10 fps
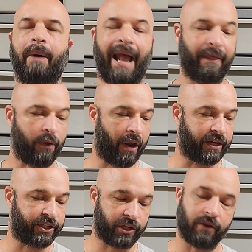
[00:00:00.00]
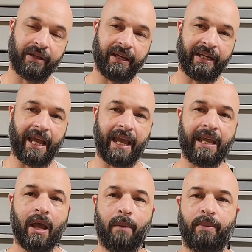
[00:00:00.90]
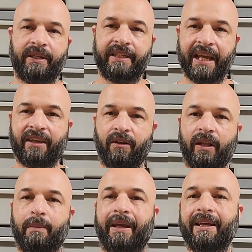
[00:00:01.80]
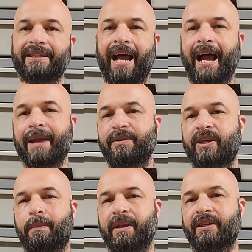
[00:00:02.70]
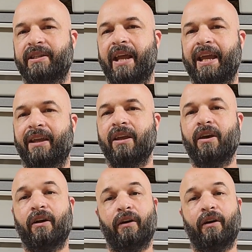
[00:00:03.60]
But I thought I'd show you today, particularly because I am shipping a snake